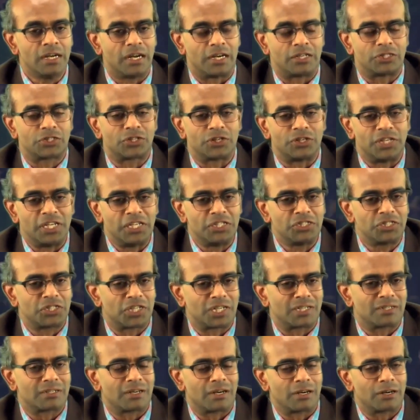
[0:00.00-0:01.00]
And so in
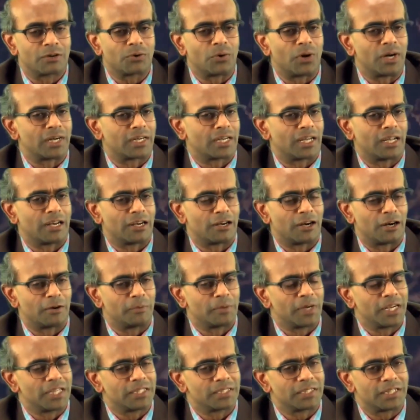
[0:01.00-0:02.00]
general, quantile
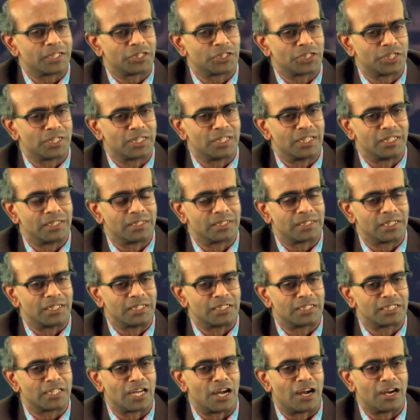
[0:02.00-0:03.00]
normalization
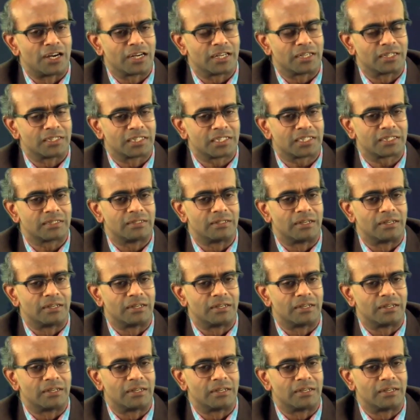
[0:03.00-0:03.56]
is not a